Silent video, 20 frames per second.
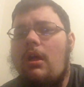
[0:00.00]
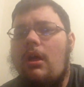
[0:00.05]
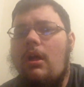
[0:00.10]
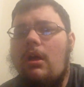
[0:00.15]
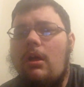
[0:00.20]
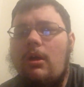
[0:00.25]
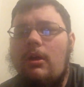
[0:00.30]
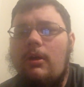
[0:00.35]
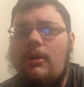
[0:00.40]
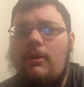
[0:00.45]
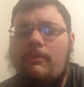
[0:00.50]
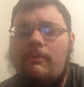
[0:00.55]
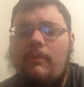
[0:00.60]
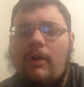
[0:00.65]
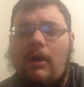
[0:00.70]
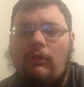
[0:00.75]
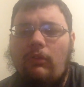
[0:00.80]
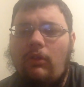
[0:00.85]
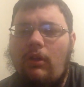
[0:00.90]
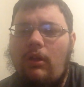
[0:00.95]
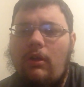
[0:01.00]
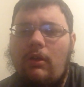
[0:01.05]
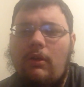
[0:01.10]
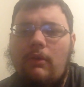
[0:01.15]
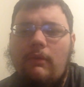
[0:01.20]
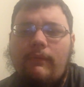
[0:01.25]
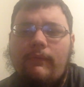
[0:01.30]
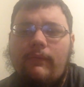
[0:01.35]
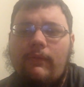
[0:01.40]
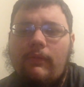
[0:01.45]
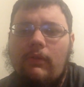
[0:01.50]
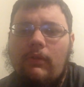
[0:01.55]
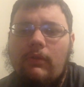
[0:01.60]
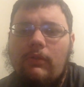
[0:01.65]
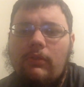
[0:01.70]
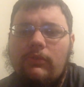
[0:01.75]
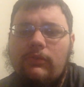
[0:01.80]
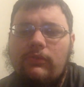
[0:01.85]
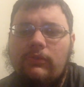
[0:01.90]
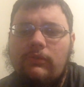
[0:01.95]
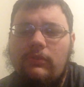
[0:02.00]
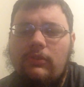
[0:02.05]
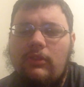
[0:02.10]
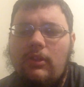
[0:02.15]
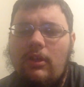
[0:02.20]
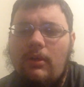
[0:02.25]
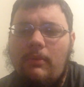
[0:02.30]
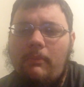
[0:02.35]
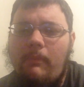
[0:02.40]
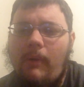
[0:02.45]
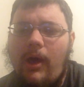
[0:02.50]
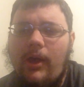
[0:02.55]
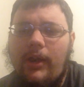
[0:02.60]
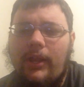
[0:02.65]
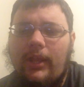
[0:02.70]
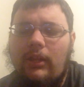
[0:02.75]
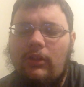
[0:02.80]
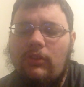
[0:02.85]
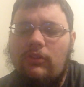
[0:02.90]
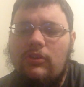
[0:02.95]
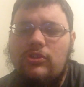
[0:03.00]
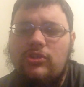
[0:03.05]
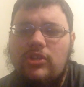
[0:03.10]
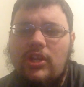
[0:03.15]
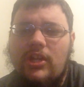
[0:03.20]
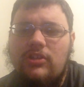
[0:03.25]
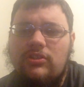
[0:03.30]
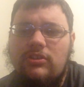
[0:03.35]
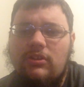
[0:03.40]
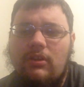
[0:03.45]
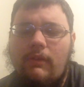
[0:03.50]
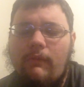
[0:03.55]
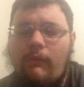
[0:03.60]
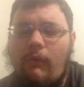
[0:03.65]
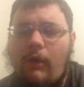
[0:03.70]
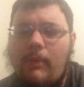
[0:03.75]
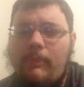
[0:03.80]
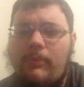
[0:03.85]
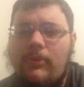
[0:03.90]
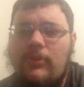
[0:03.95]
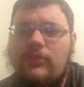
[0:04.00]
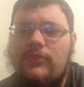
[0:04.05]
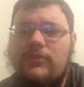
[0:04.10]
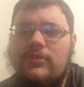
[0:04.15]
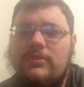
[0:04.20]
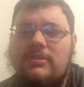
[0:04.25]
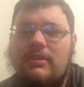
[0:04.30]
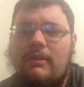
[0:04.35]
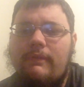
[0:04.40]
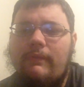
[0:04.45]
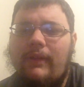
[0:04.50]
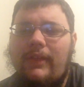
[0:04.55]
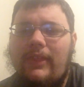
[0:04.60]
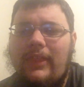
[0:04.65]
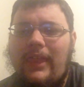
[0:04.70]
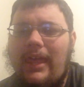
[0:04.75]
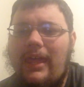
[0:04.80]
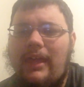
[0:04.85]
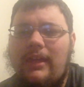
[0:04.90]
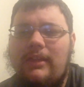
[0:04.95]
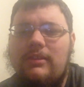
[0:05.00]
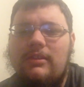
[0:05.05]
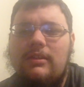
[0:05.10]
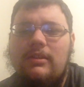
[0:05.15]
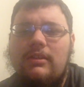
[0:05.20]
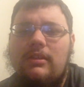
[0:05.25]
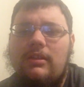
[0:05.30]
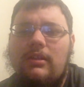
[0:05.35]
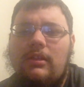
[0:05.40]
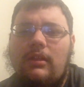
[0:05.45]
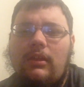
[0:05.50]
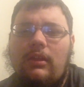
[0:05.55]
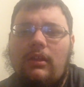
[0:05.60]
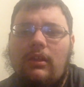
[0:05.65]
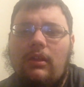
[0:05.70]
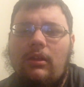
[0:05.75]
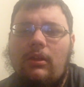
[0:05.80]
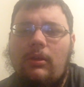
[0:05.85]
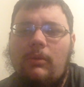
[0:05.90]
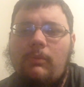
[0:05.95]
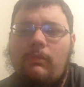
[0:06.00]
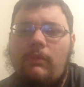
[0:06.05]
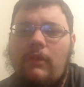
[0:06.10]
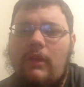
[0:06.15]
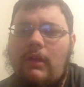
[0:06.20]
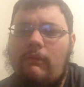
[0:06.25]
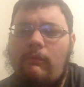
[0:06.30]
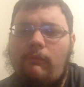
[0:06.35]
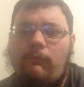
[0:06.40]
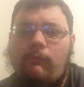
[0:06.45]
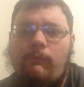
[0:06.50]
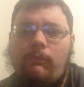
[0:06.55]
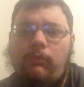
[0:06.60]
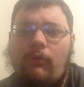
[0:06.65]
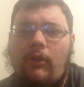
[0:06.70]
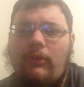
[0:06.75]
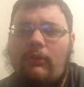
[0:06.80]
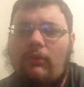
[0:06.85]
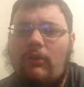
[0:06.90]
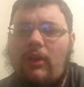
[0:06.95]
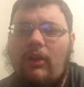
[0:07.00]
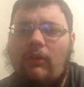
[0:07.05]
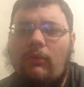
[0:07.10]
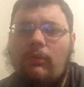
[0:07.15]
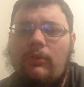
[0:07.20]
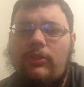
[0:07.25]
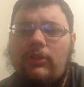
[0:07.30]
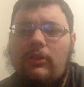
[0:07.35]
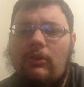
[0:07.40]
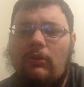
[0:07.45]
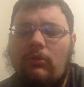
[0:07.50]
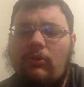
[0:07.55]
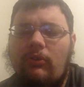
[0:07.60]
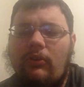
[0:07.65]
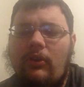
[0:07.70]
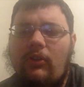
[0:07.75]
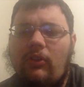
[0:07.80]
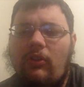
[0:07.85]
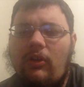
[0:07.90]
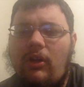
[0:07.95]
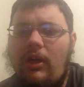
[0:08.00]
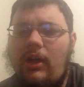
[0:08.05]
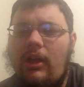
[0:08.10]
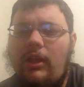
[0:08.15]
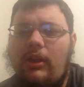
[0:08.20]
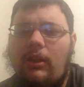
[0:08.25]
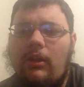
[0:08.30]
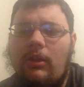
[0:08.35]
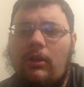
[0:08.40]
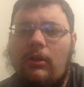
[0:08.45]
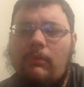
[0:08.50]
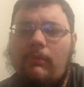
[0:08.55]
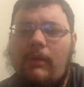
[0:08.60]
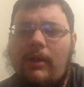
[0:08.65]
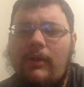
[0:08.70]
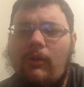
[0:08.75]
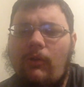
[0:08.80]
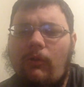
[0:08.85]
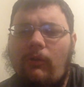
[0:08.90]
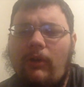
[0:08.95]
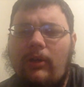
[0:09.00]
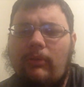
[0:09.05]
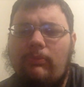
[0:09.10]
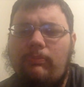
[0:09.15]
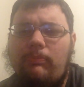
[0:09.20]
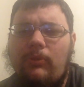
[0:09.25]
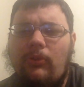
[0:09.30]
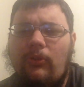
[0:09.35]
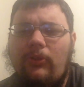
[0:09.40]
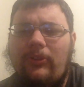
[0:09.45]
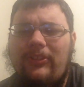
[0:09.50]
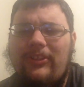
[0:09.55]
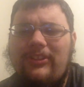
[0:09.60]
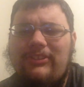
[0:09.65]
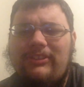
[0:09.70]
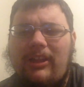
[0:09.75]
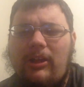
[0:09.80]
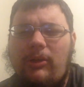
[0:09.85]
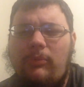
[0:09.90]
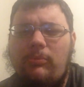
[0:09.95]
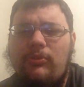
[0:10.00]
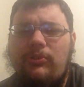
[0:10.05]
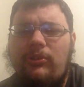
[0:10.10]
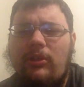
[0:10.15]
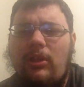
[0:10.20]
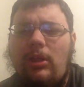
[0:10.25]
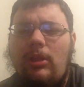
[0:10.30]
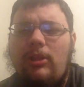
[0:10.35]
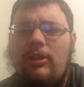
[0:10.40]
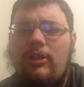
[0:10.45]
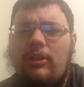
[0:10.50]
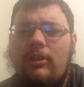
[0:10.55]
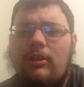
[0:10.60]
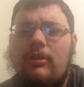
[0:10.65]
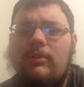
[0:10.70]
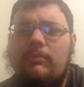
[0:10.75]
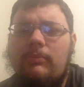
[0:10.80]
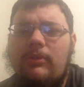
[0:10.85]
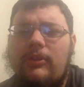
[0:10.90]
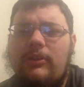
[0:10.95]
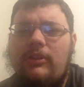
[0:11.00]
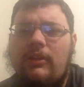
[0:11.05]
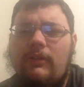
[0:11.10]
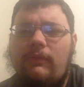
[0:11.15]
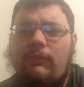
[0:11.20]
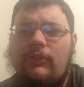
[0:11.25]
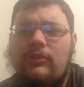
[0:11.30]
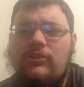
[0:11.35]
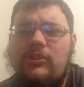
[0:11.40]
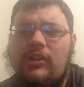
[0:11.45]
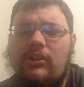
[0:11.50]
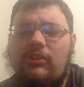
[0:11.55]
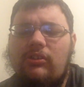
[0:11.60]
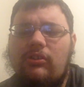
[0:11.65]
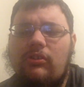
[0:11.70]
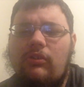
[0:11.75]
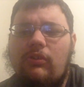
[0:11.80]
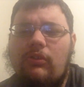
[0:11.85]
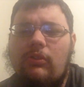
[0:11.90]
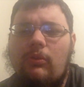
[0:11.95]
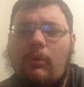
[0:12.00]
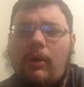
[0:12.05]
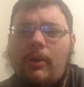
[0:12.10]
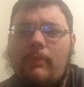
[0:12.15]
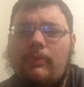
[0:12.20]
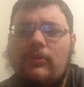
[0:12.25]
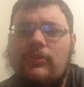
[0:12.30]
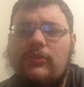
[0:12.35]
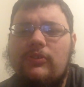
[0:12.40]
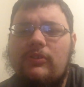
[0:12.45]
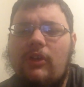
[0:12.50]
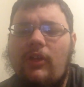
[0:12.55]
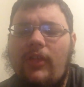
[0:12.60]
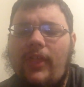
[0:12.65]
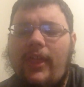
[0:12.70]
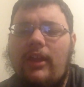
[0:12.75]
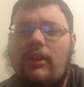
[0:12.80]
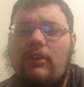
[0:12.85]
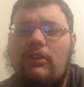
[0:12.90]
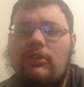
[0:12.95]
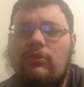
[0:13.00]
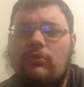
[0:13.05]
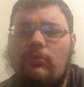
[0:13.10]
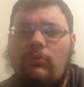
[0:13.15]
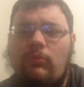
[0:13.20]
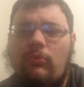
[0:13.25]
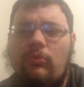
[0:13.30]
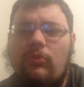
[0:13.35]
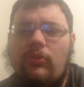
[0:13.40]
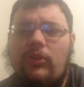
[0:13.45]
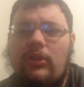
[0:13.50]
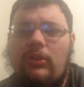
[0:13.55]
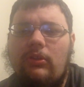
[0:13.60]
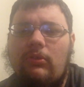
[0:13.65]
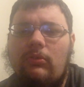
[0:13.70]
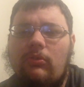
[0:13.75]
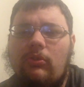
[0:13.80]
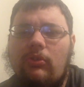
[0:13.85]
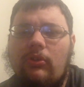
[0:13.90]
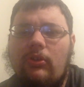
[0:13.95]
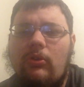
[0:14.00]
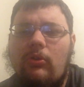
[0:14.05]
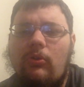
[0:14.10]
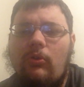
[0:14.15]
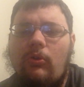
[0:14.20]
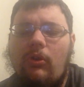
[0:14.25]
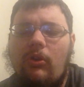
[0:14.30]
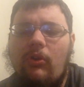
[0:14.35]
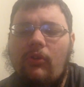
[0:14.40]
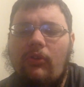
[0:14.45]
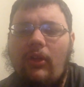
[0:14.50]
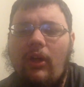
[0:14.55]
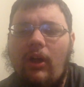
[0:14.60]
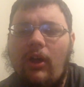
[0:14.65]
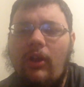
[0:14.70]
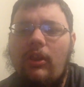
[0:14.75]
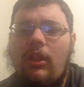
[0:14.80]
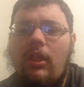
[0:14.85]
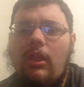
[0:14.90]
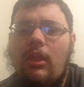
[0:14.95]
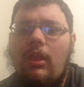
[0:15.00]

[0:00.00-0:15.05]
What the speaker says: I love the modding, the changing of weapons and stuff like that. Have played around with it a lot. I don't like building the town per se, but definitely changing, doing the weapons and all that is really, really cool early on.